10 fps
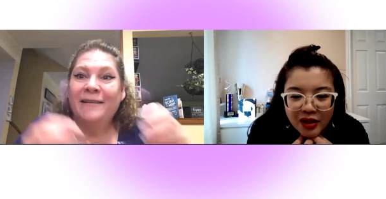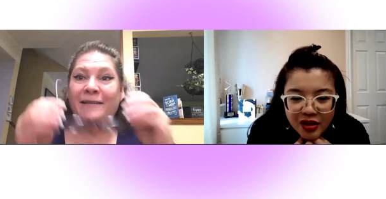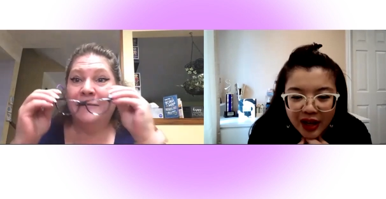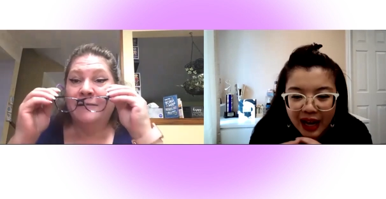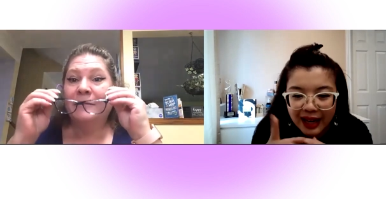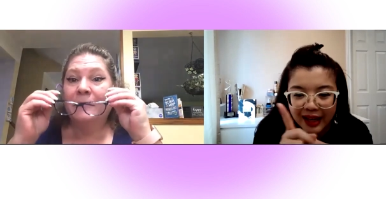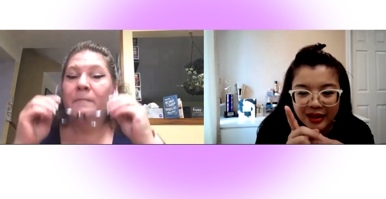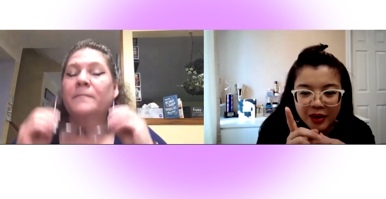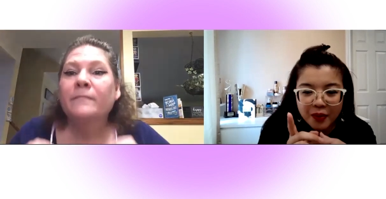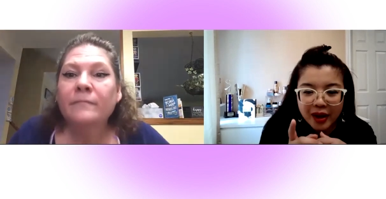Speaker 1: it looks good. I
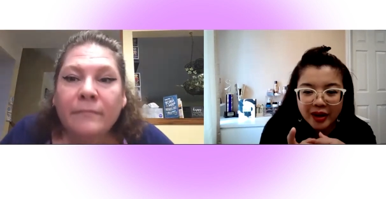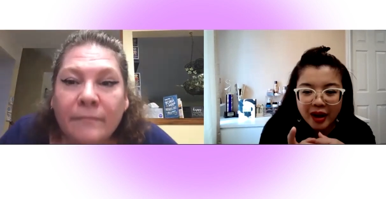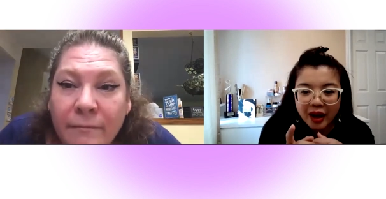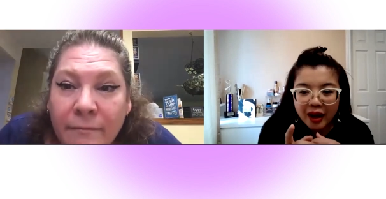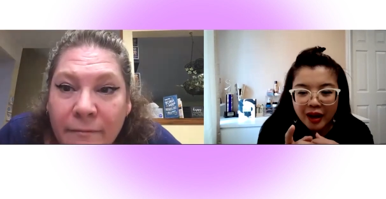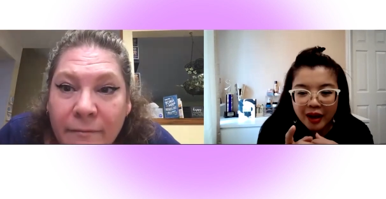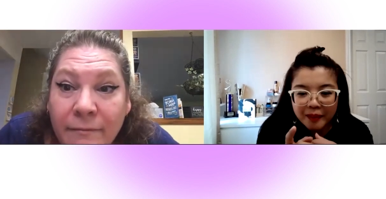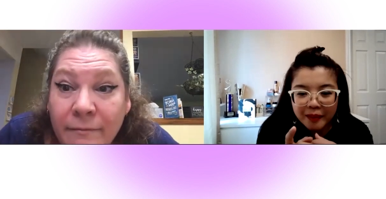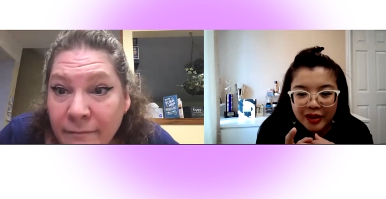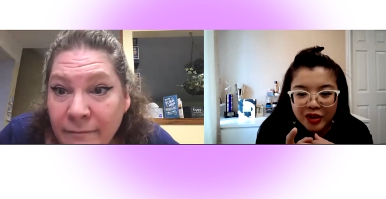like the one,
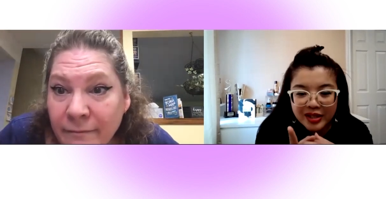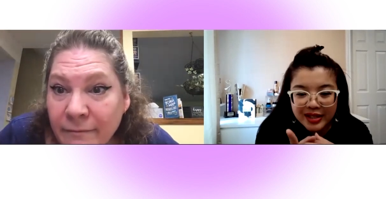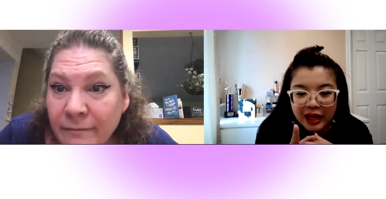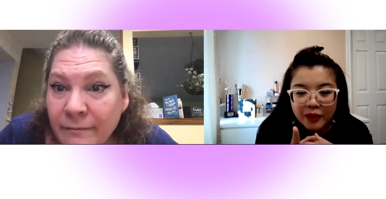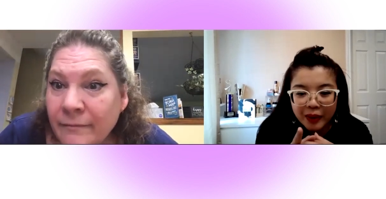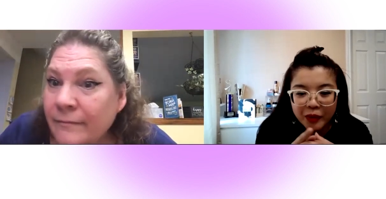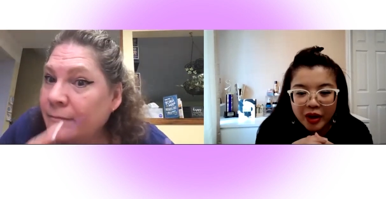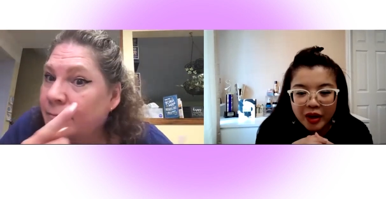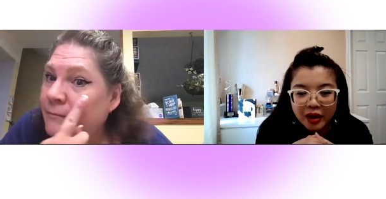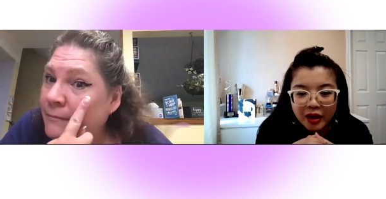um, your second
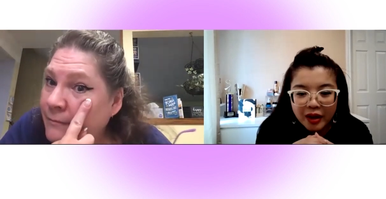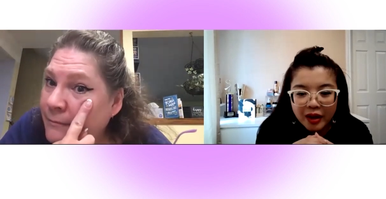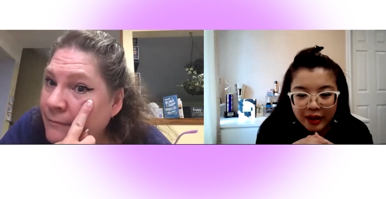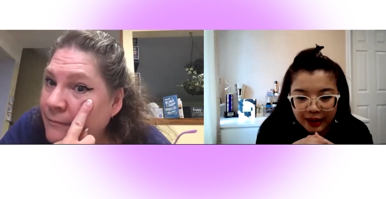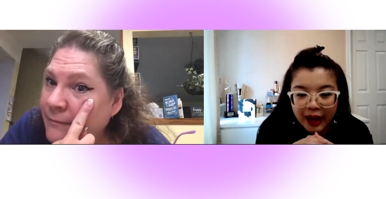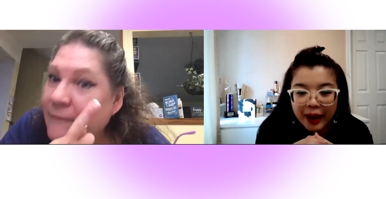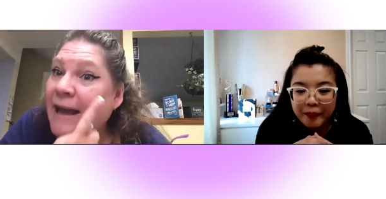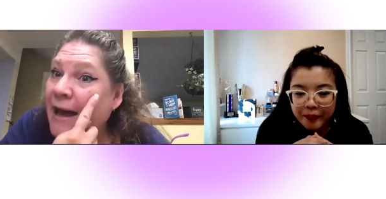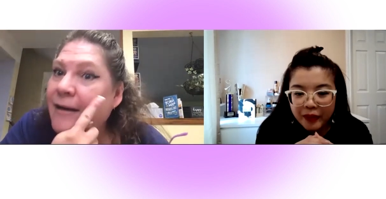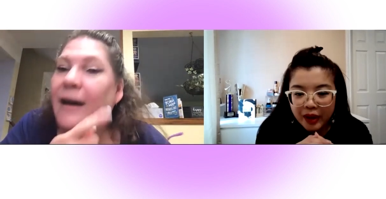one more. Yeah.
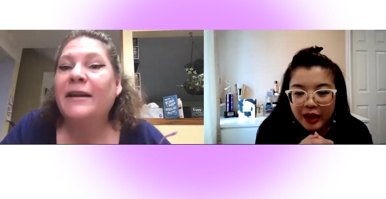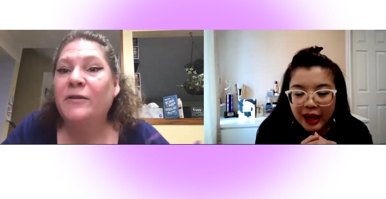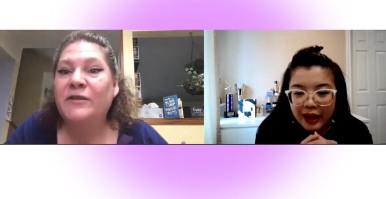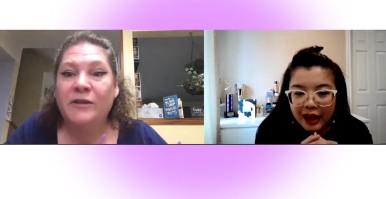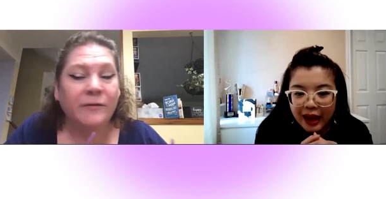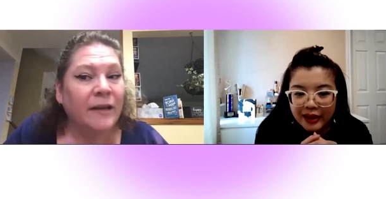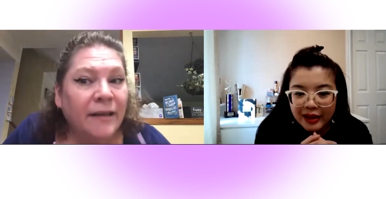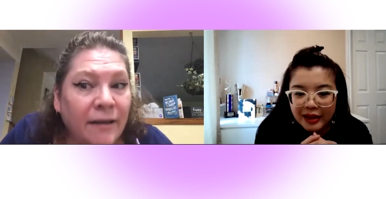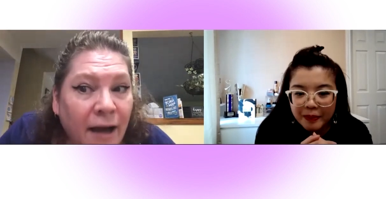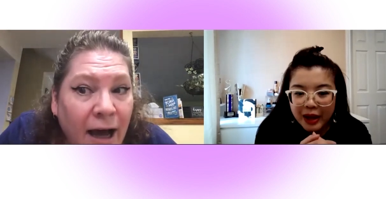yeah, I do too.
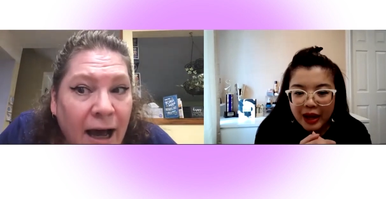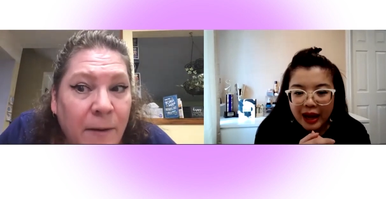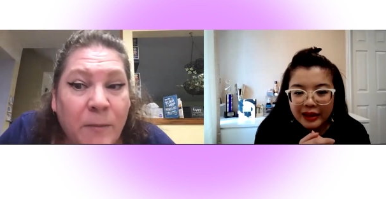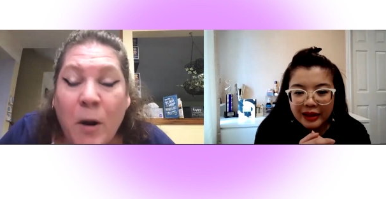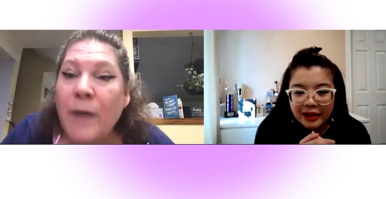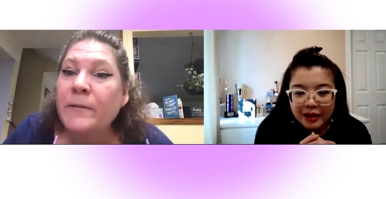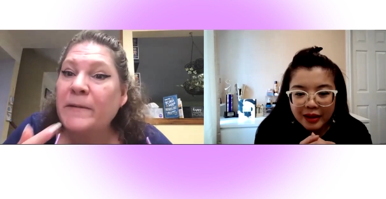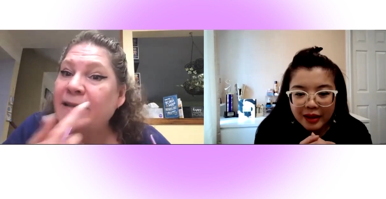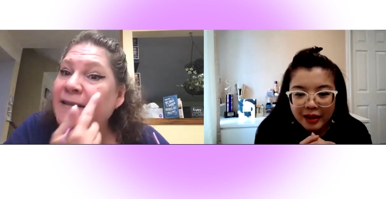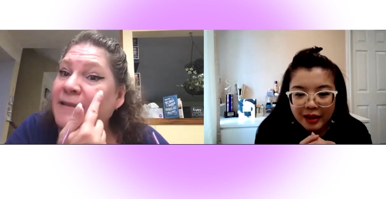I think that
Speaker 2: I would
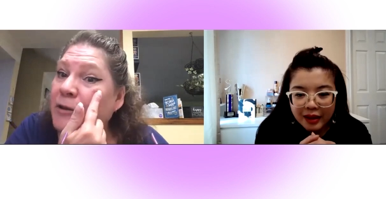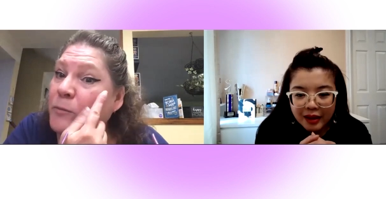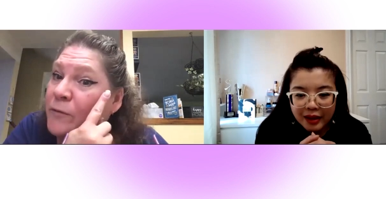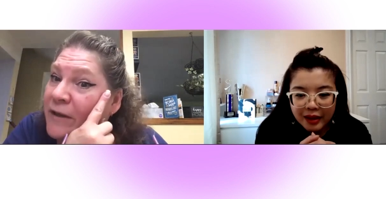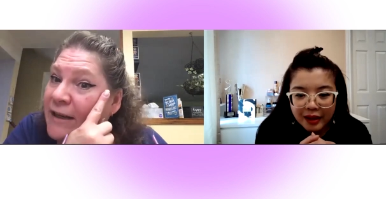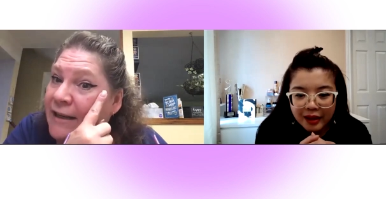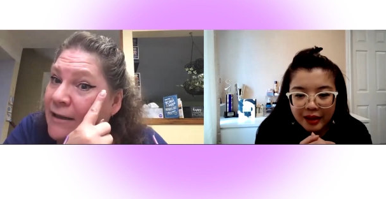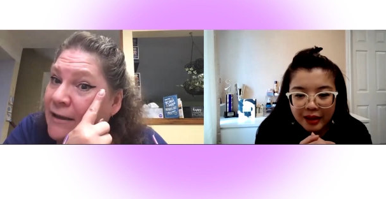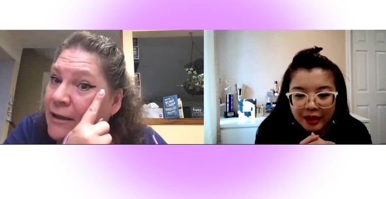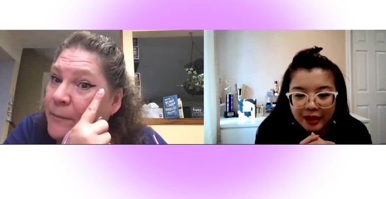probably still move it in
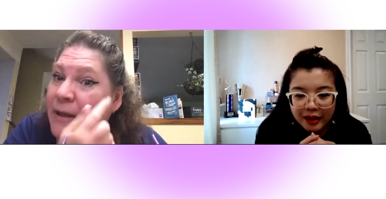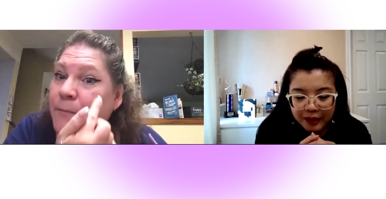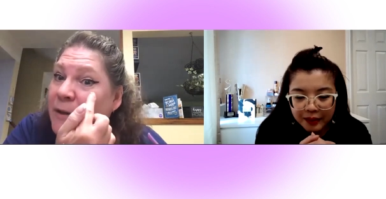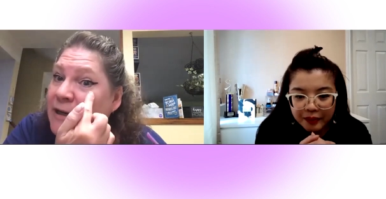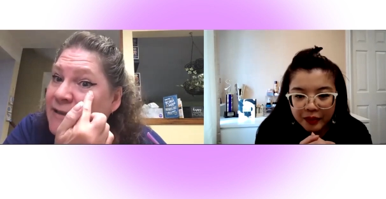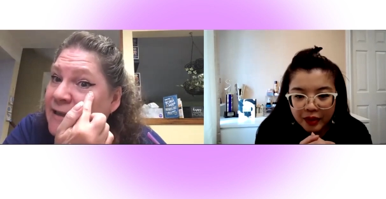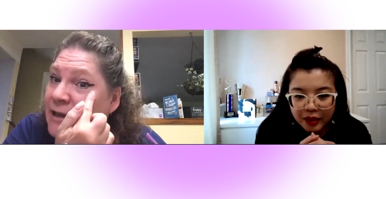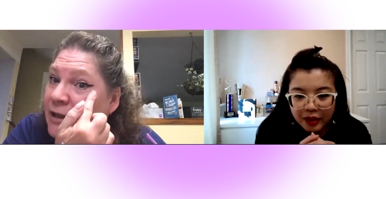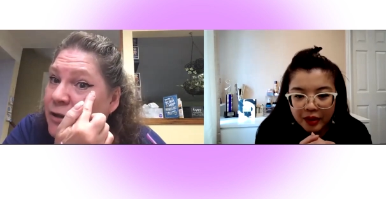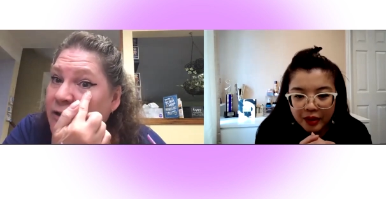a little bit, but it
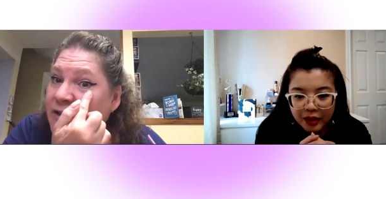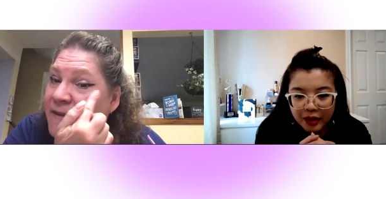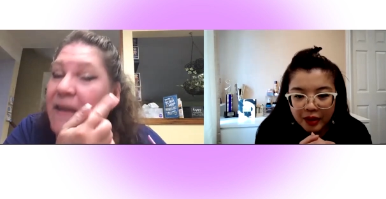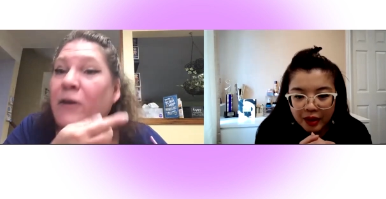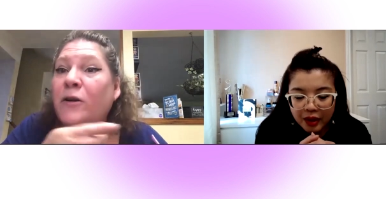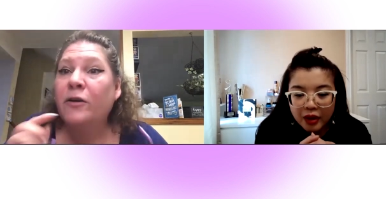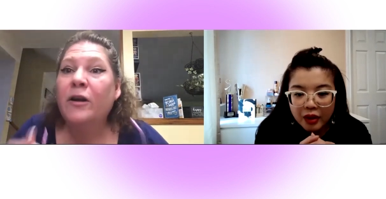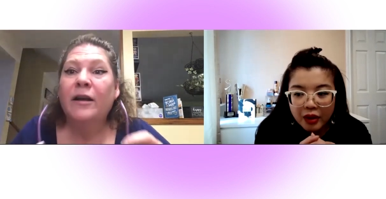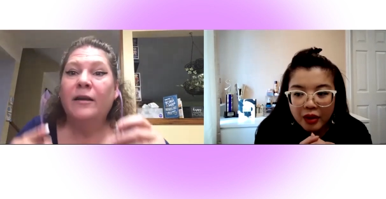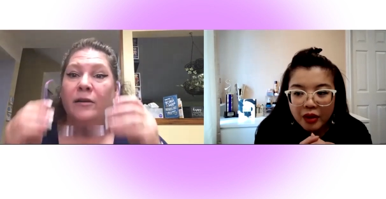did a thinner
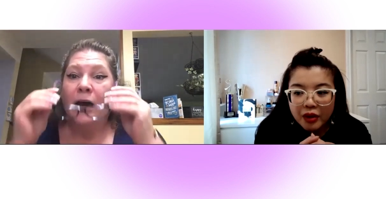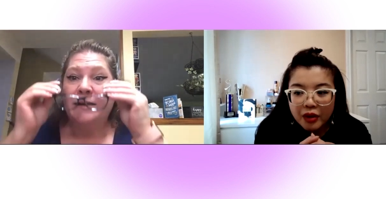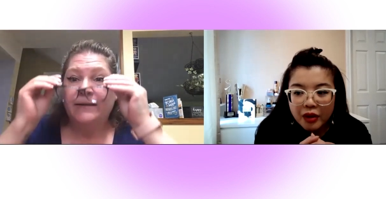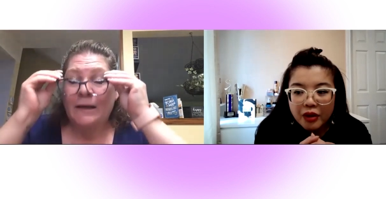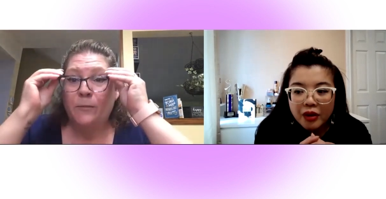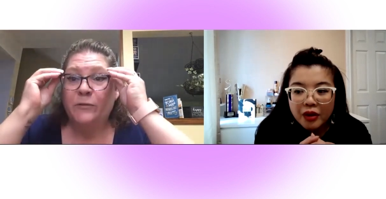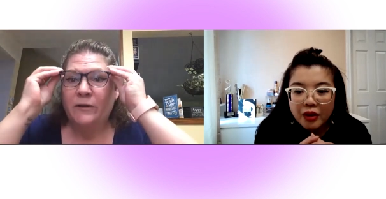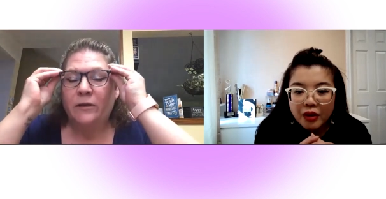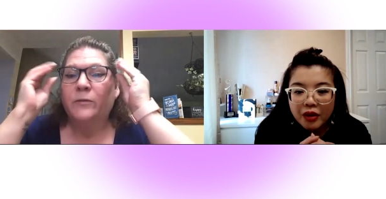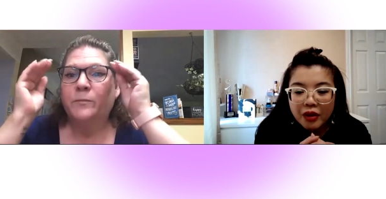line because I moved
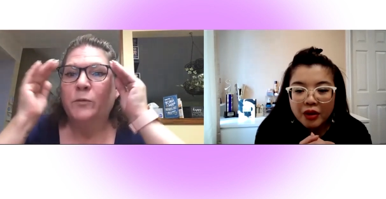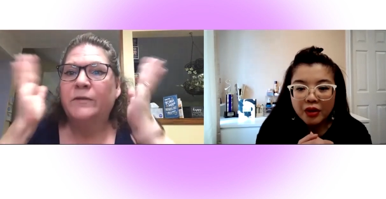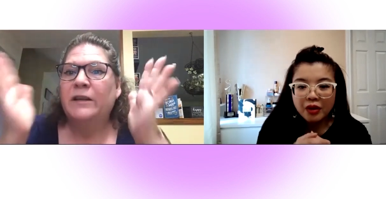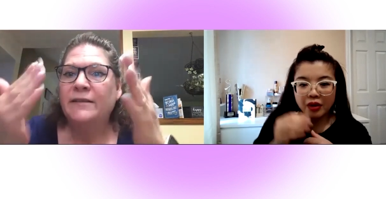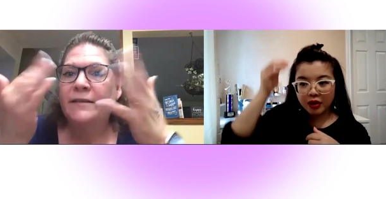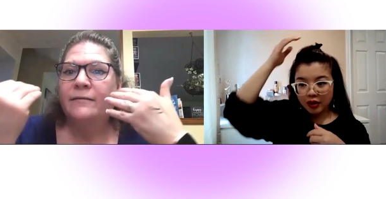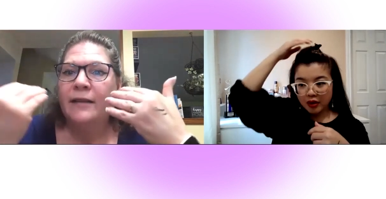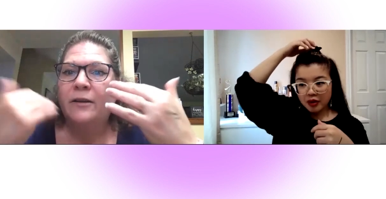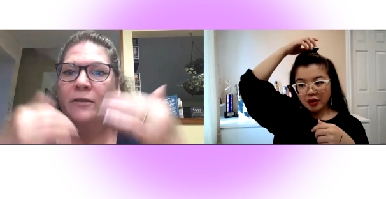moved it like